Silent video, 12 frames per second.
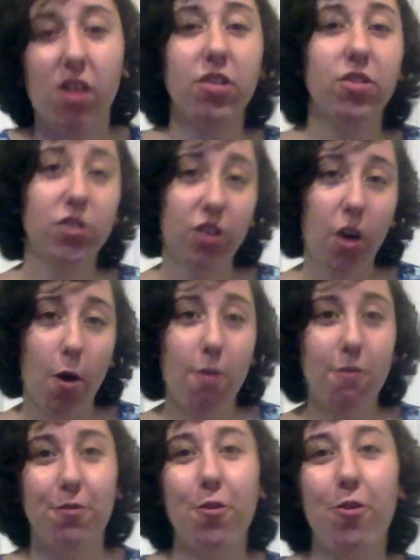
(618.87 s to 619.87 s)
So,
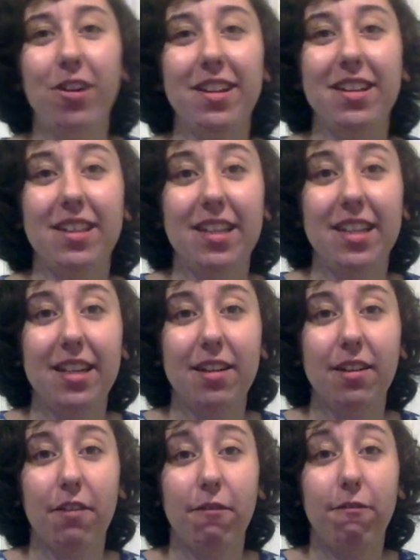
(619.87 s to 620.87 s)
for
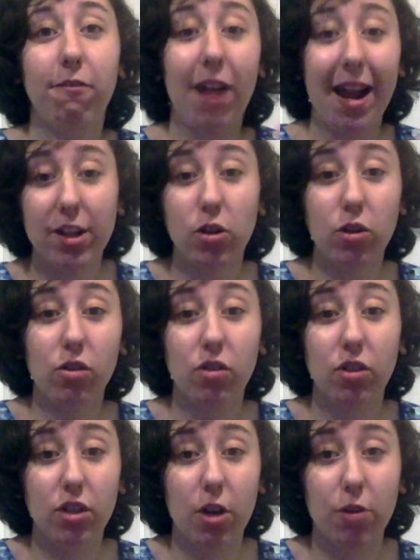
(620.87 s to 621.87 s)
the final
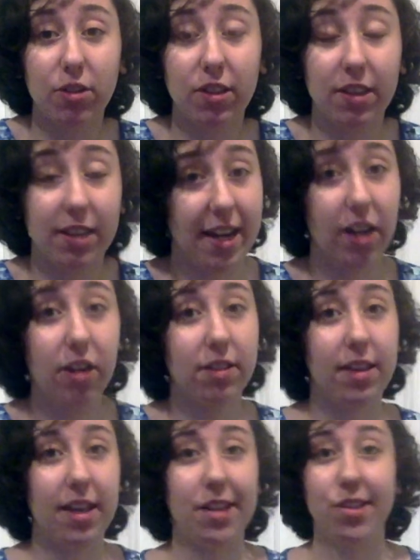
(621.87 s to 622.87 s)
note there,
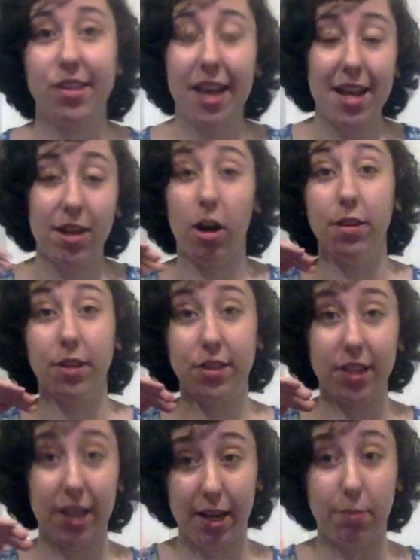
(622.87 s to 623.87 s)
they stayed on the
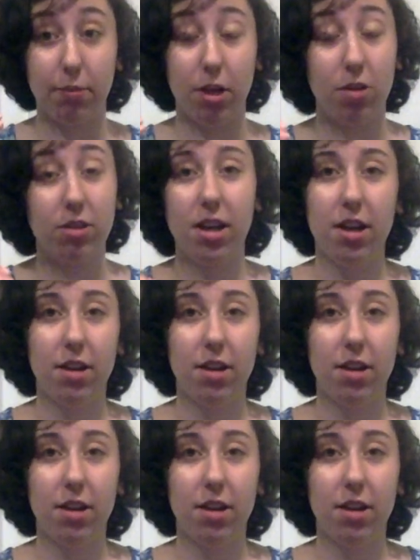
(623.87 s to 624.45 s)
same note.